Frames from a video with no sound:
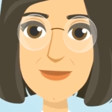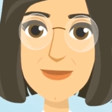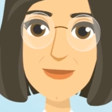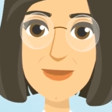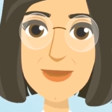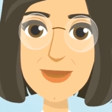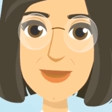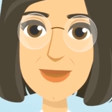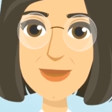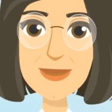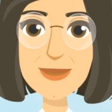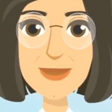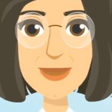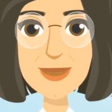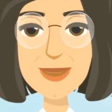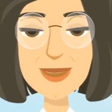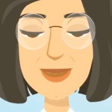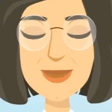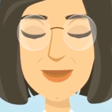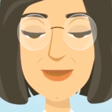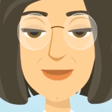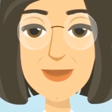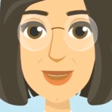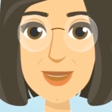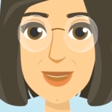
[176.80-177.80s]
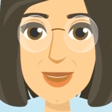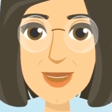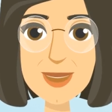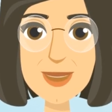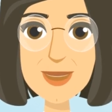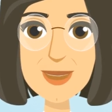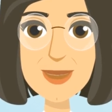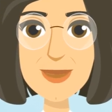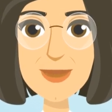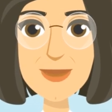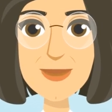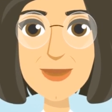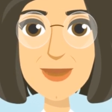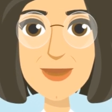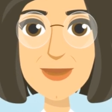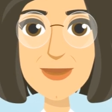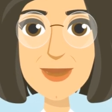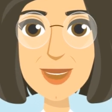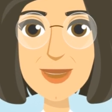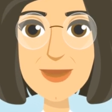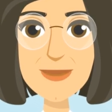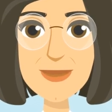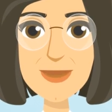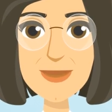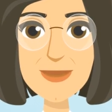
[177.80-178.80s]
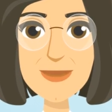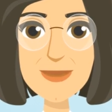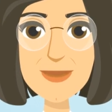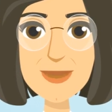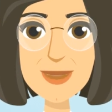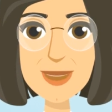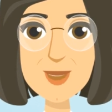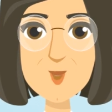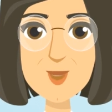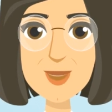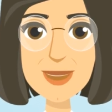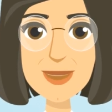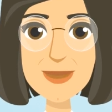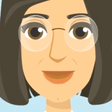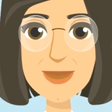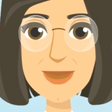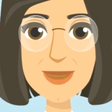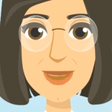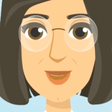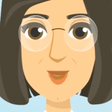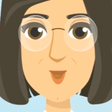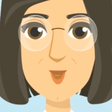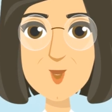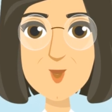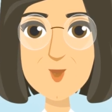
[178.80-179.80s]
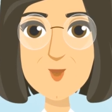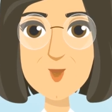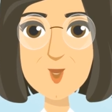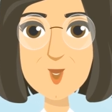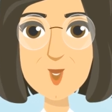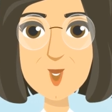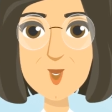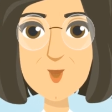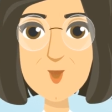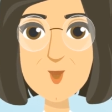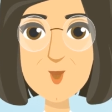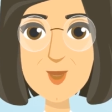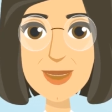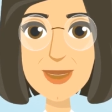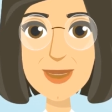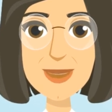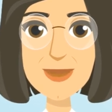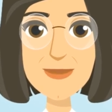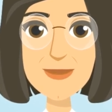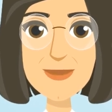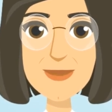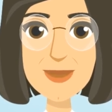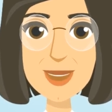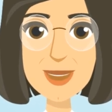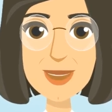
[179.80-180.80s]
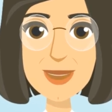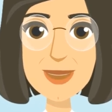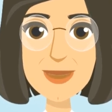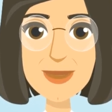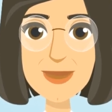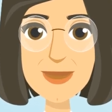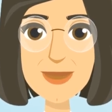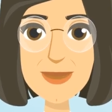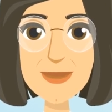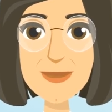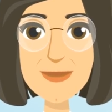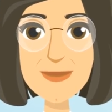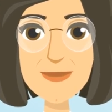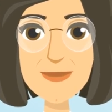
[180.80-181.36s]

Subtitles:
The CFIA can conduct inspections to ensure ongoing compliance.